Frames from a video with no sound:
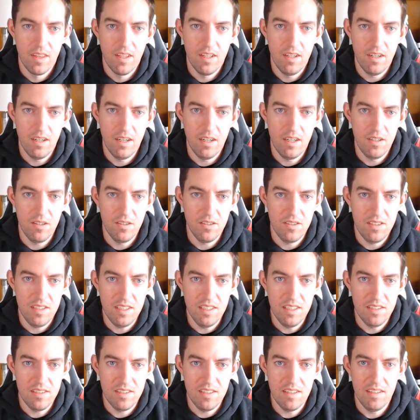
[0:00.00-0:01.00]
right, you'll see
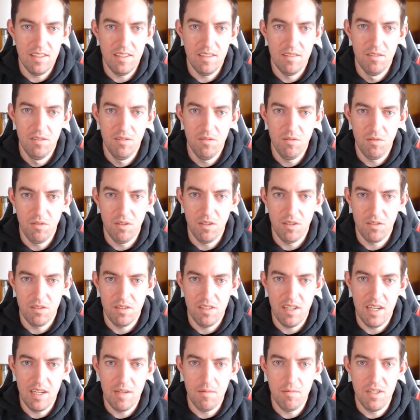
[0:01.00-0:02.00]
this in real
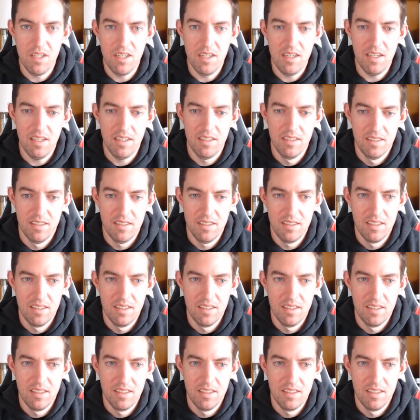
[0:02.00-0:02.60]
time here.